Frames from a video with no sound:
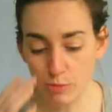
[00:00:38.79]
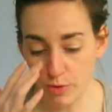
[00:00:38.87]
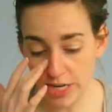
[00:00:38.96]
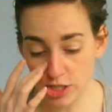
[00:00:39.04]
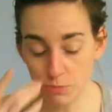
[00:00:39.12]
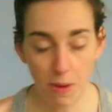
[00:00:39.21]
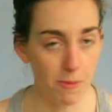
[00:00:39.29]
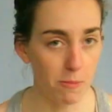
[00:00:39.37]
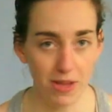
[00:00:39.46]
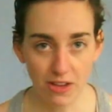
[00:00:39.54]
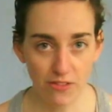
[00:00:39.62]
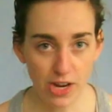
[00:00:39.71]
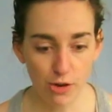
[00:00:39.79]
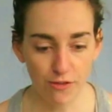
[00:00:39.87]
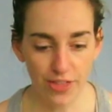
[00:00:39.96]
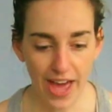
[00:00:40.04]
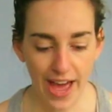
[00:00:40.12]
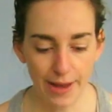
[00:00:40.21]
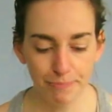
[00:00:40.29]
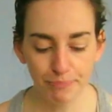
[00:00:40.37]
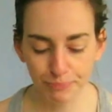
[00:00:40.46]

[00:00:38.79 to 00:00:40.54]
which maybe I'll make a video of that.